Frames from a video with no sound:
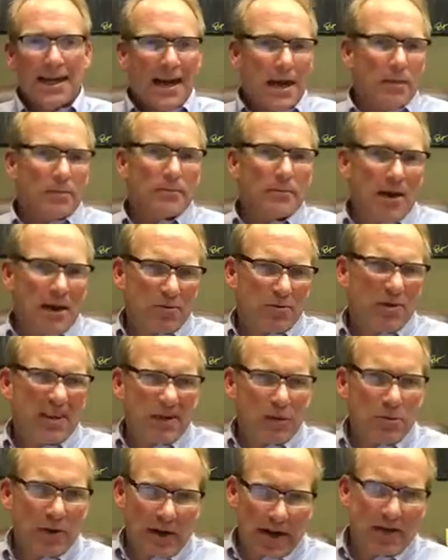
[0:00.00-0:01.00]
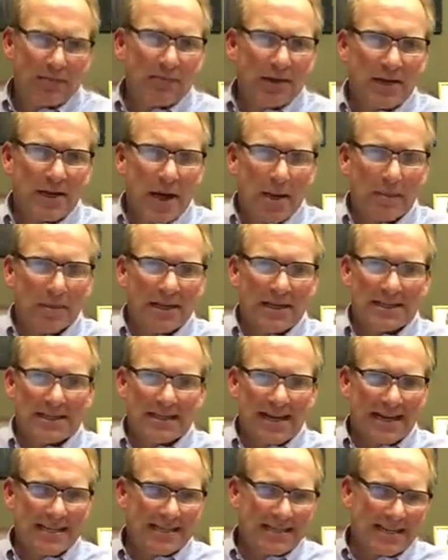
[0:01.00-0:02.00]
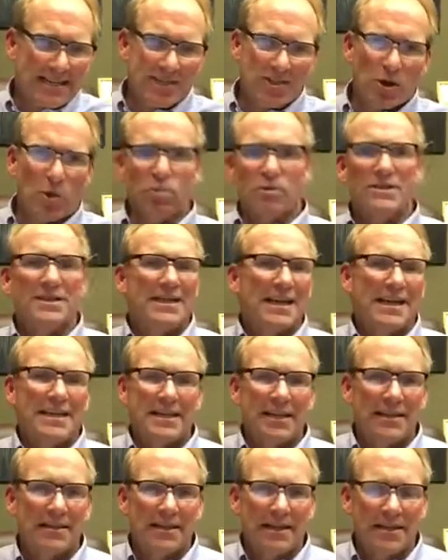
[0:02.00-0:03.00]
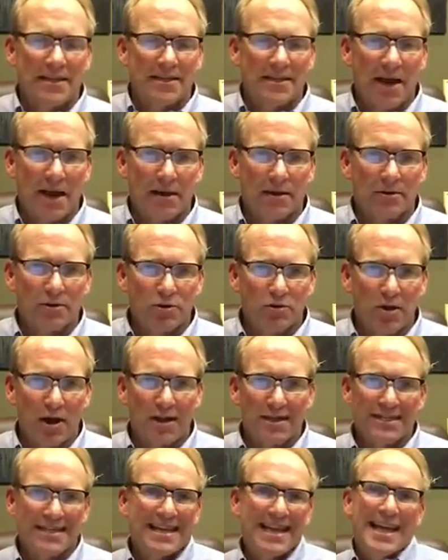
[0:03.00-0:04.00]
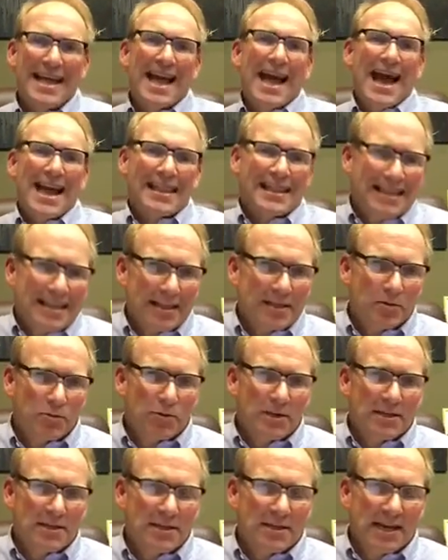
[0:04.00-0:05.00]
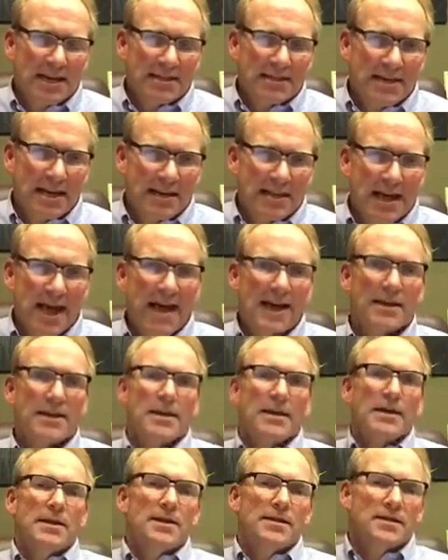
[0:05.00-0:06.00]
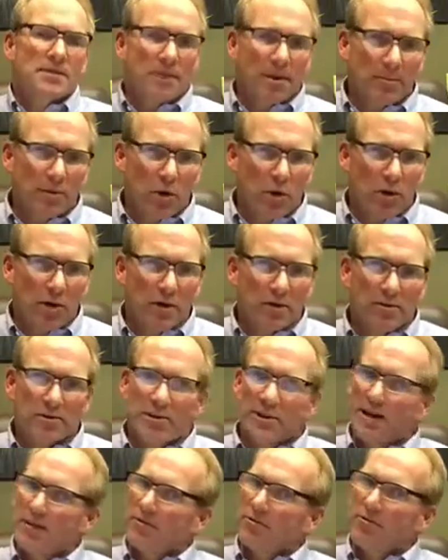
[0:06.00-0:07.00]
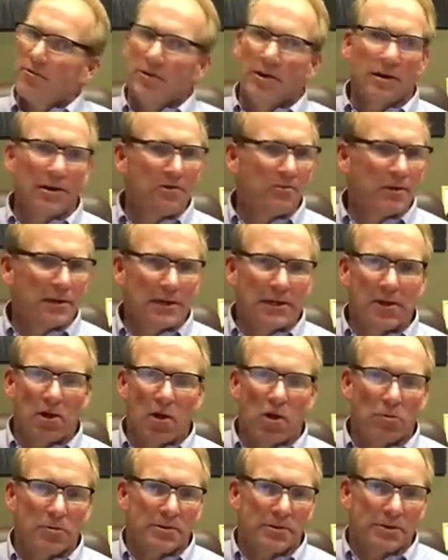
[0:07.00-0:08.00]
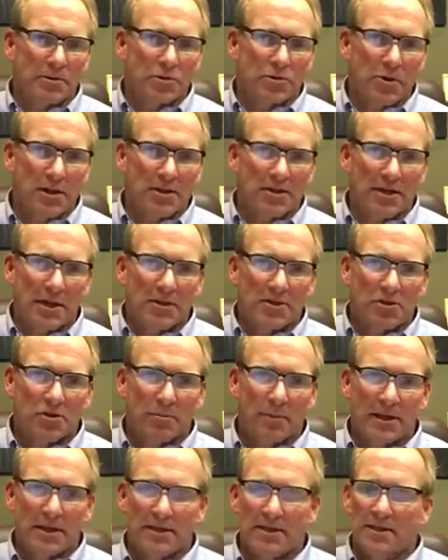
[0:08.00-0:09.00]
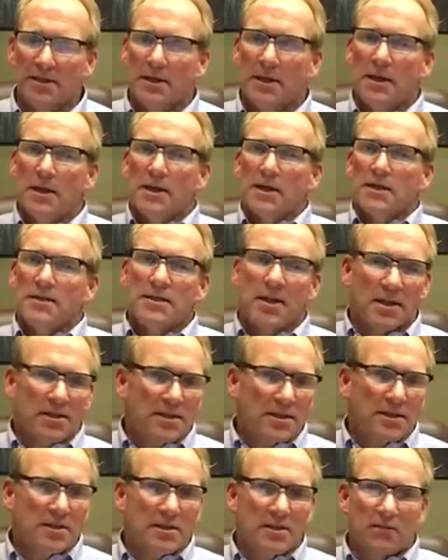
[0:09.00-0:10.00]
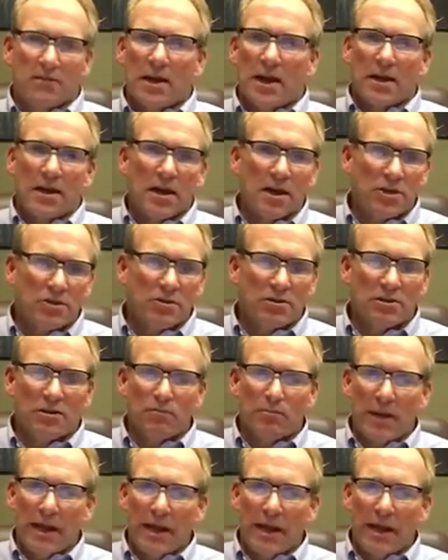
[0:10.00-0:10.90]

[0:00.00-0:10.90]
And really what every company says is don't send in the entire trust. I think the reason they say that, some lawyers get really, really long with their trust instruments, dozens if not hundreds of